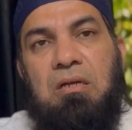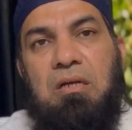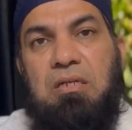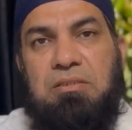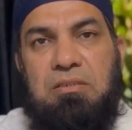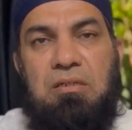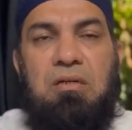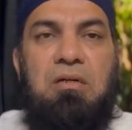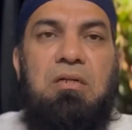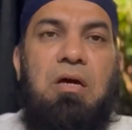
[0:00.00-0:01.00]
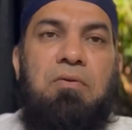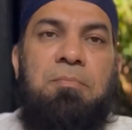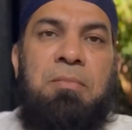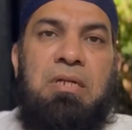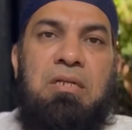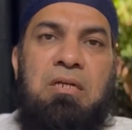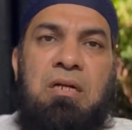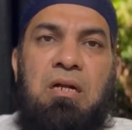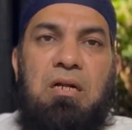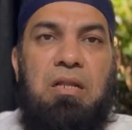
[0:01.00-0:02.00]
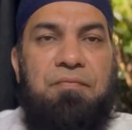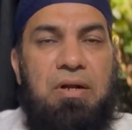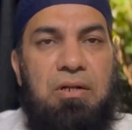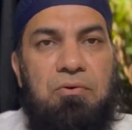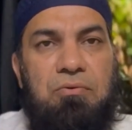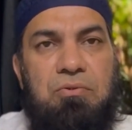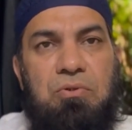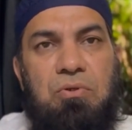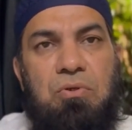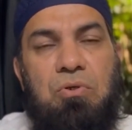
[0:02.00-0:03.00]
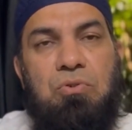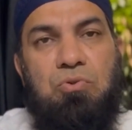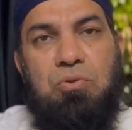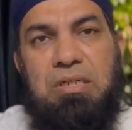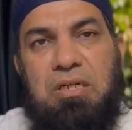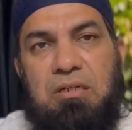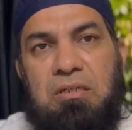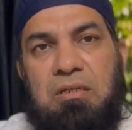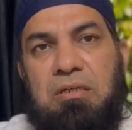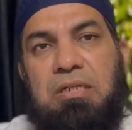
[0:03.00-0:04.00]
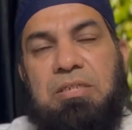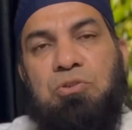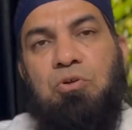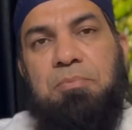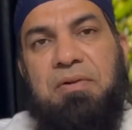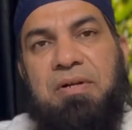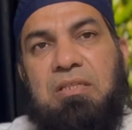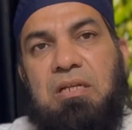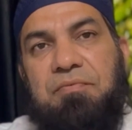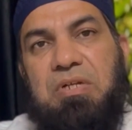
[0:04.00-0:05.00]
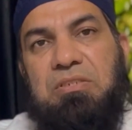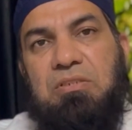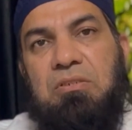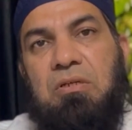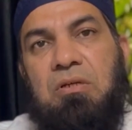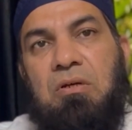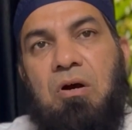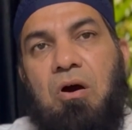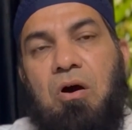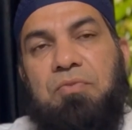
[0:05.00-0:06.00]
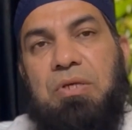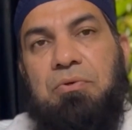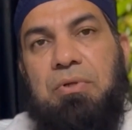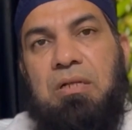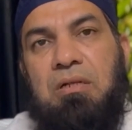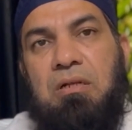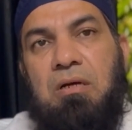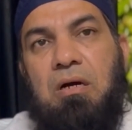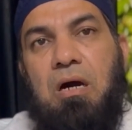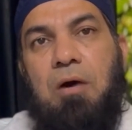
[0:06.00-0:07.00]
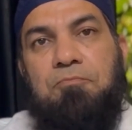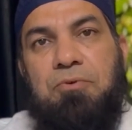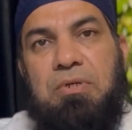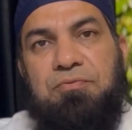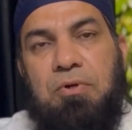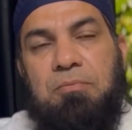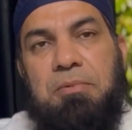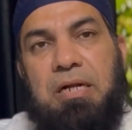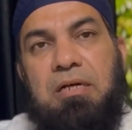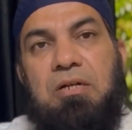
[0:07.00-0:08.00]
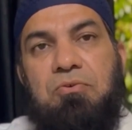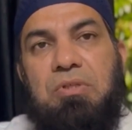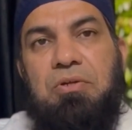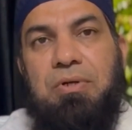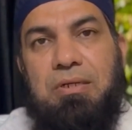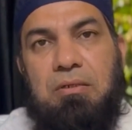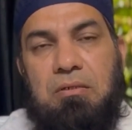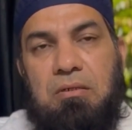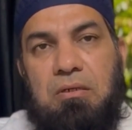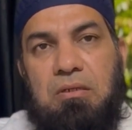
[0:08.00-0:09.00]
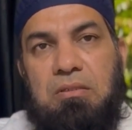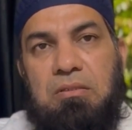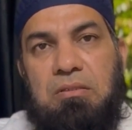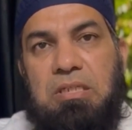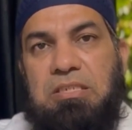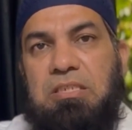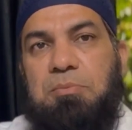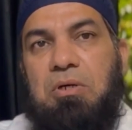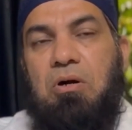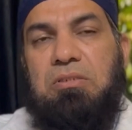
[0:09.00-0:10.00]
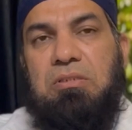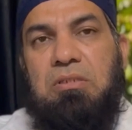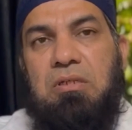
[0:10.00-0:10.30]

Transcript: is developmentally defective, so that it does not prevent the reflux of the urine upward from the bladder into the ureter. This is because